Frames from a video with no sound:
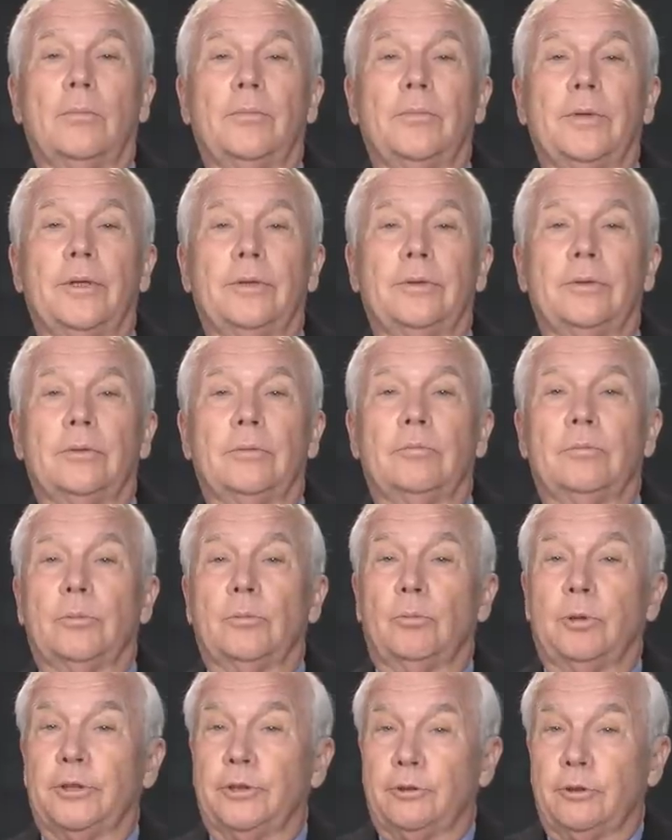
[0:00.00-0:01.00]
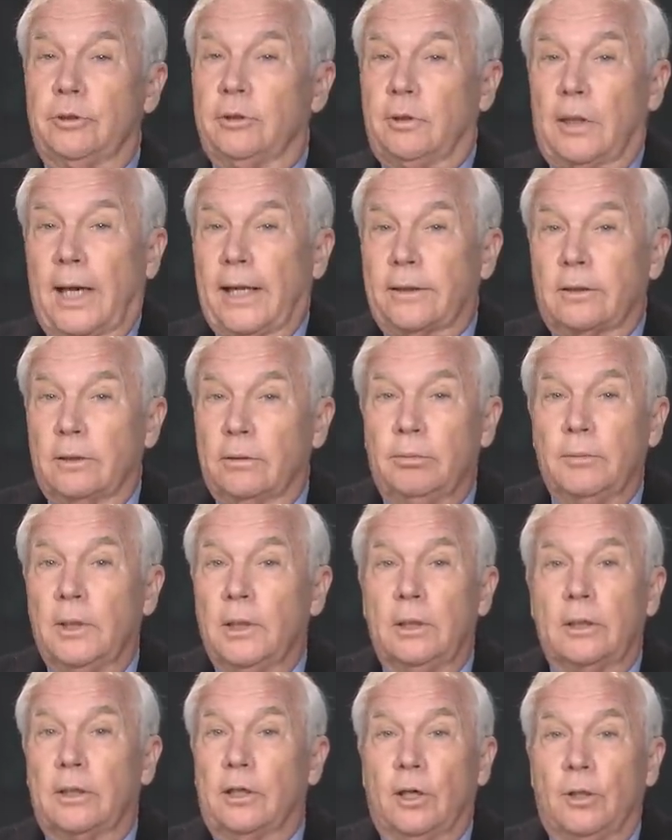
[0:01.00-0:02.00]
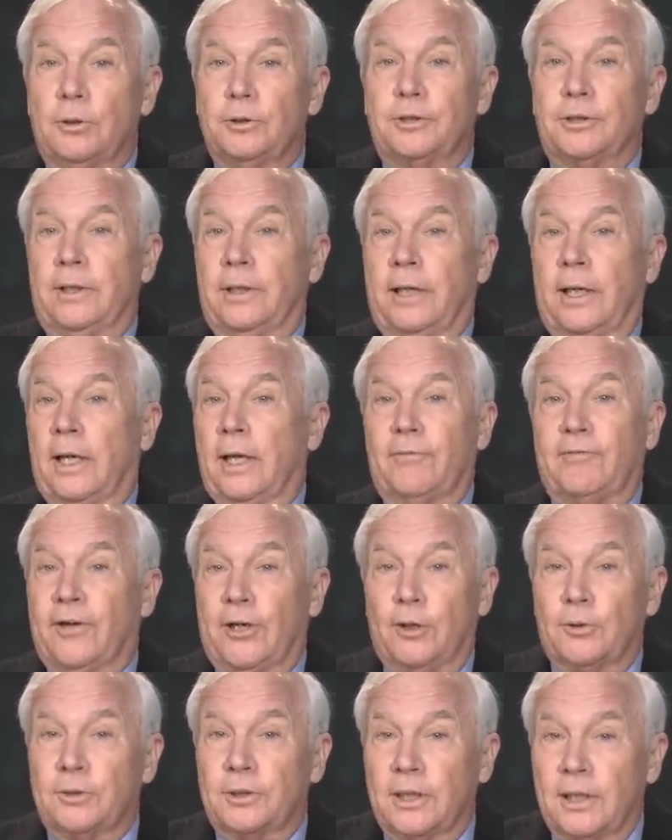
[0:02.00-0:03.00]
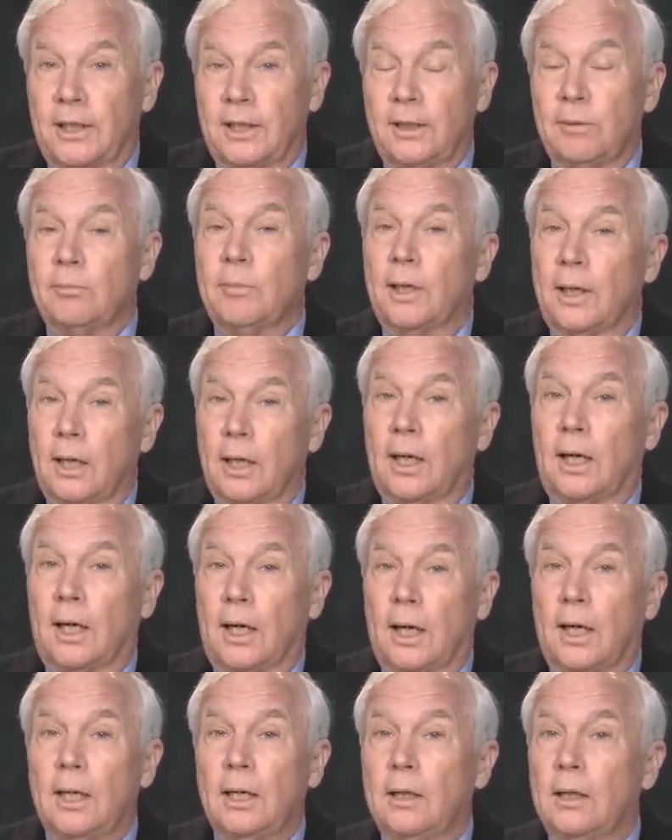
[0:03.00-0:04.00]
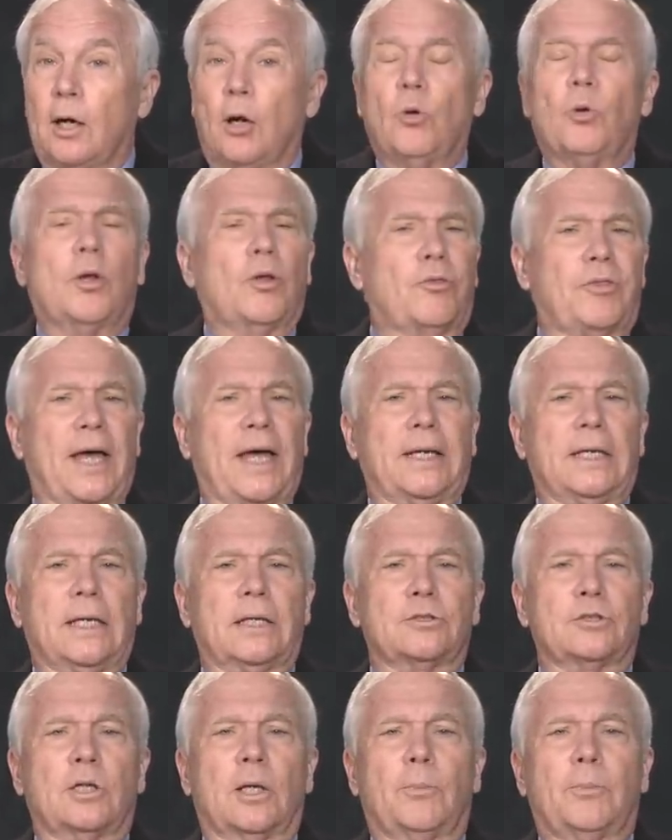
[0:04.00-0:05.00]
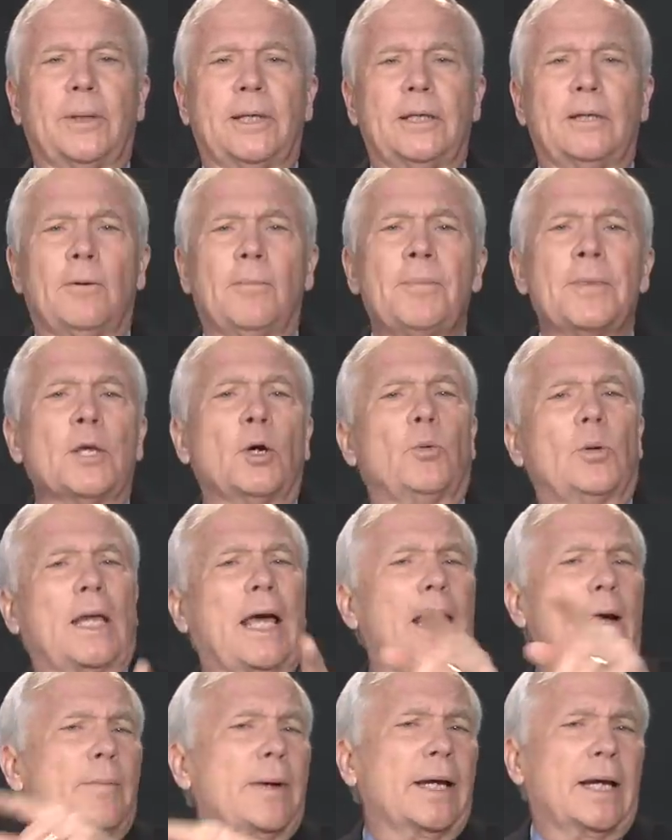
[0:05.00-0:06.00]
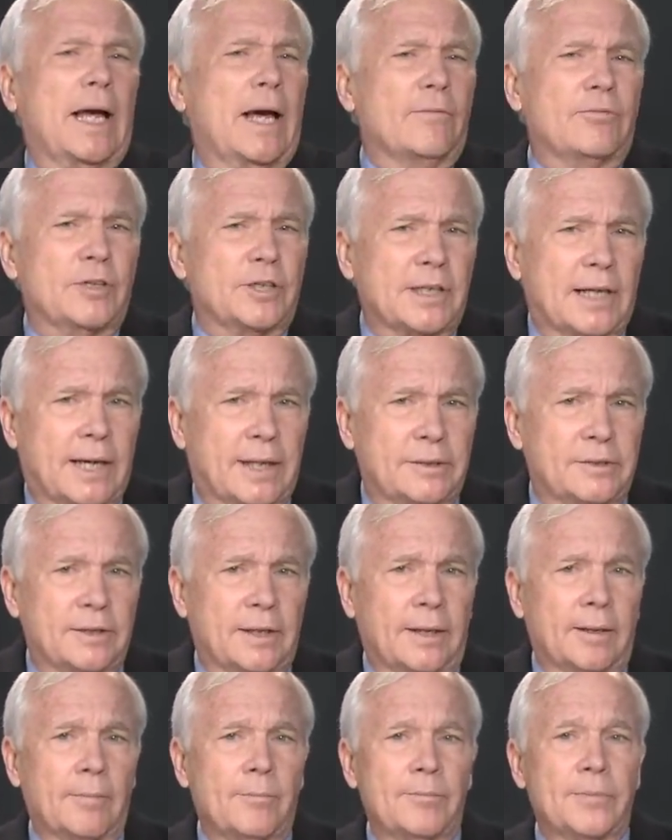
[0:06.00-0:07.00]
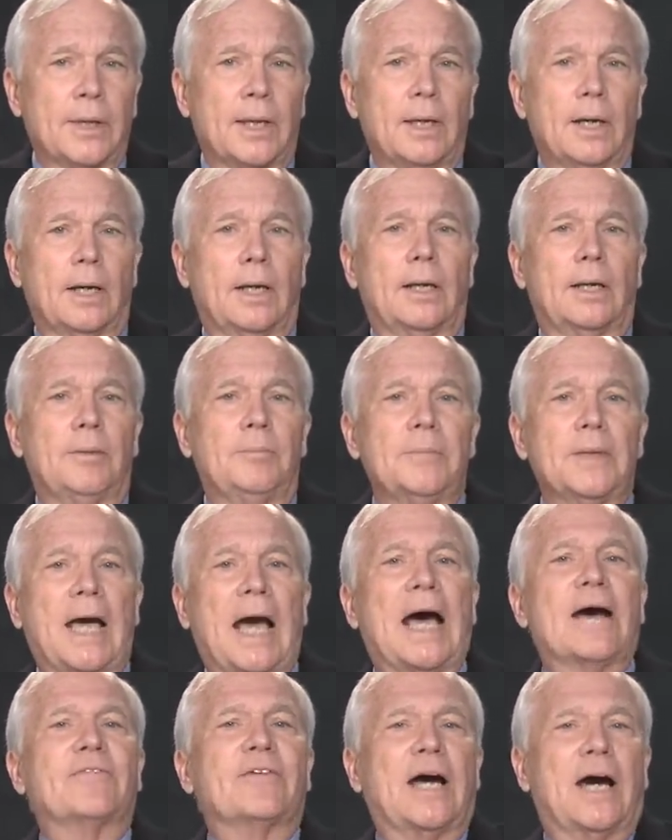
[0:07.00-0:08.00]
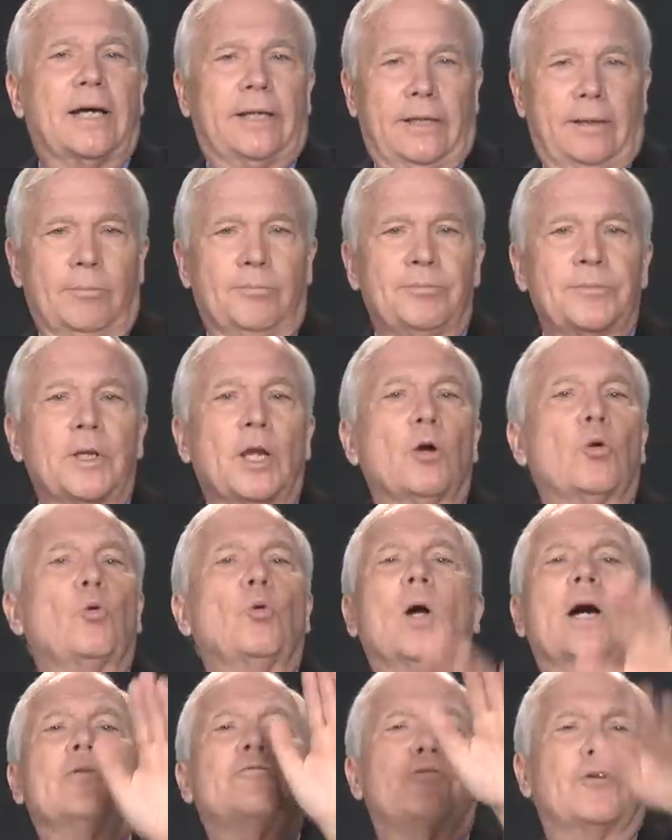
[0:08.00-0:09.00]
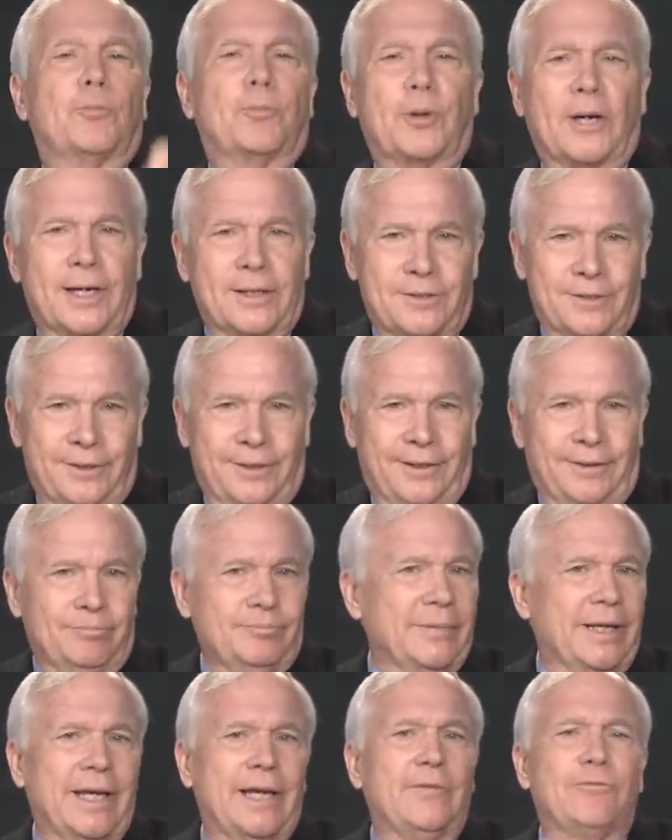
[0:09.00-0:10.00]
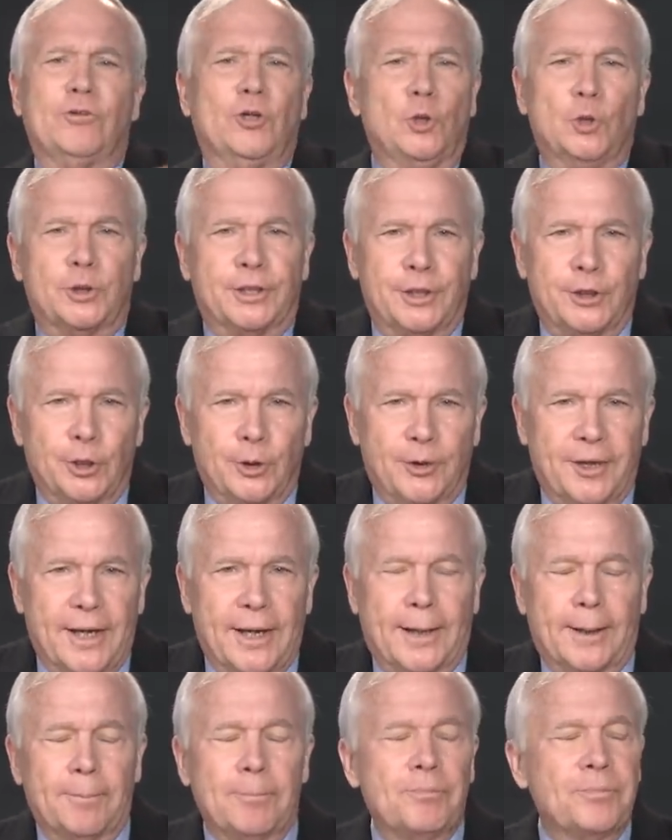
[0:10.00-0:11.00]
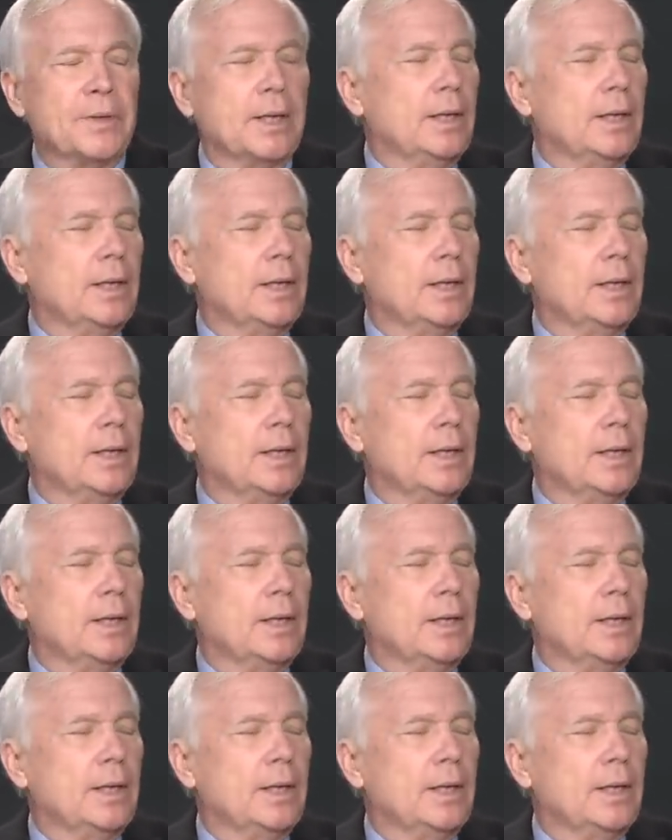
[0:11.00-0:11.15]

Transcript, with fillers: you'd like to coach an NFL team? Uh-huh. Oh, that doesn't appeal? Well, how about advertising? I've got it. Run for president. Any fool can do that.